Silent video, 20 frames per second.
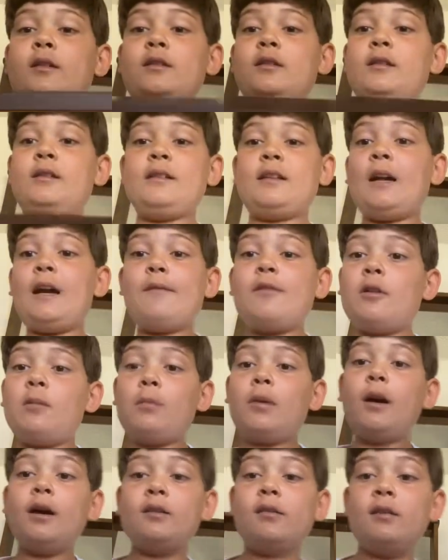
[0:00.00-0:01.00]
see. Because I haven't
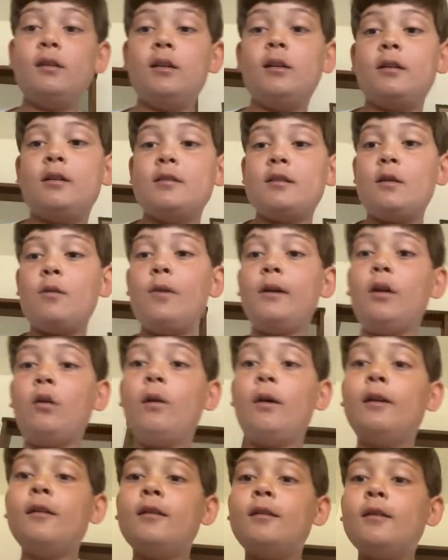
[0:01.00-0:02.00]
unboxed it yet. Because I wanted to
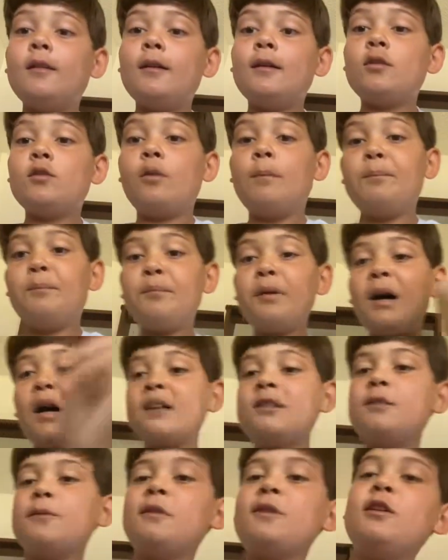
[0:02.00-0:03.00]
wait to
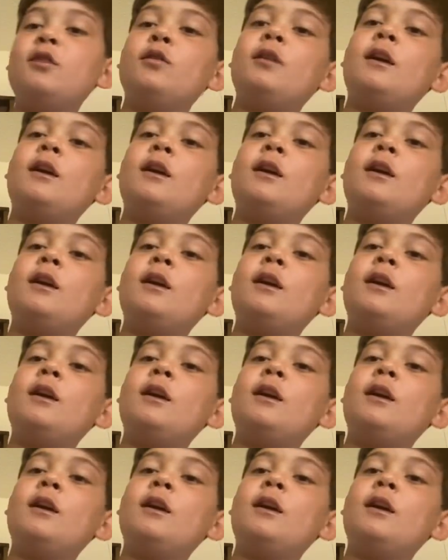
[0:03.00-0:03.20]
unbox it with you